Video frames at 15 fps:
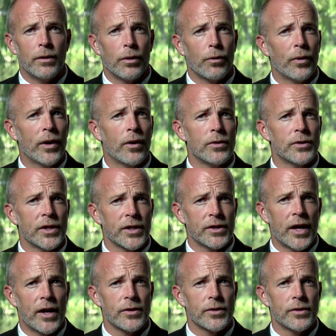The
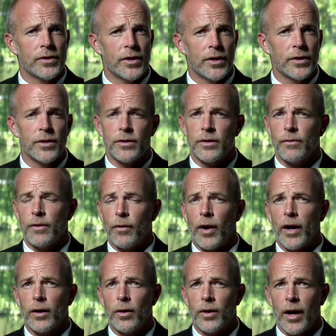306,000 citizens of
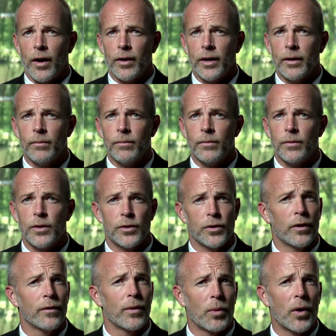Henrico County
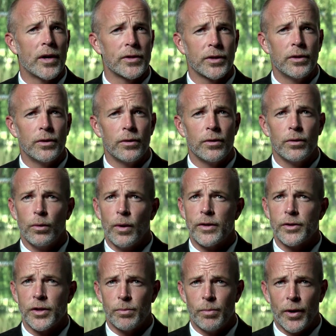deserve a prosecutor who
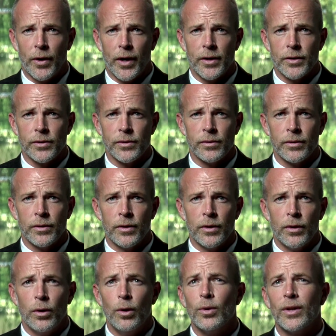has experience,
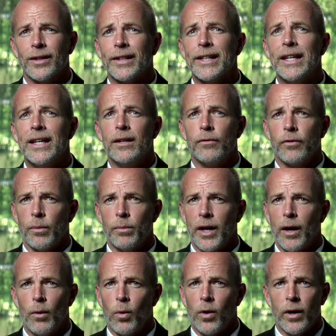who can lead from
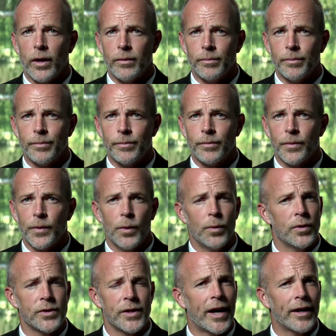day one, who
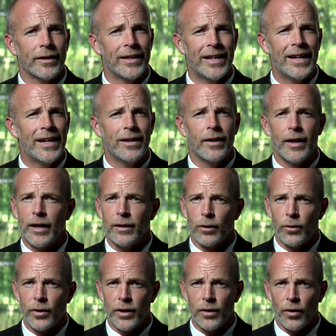does not need a
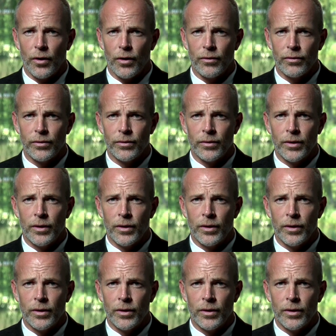learning curve,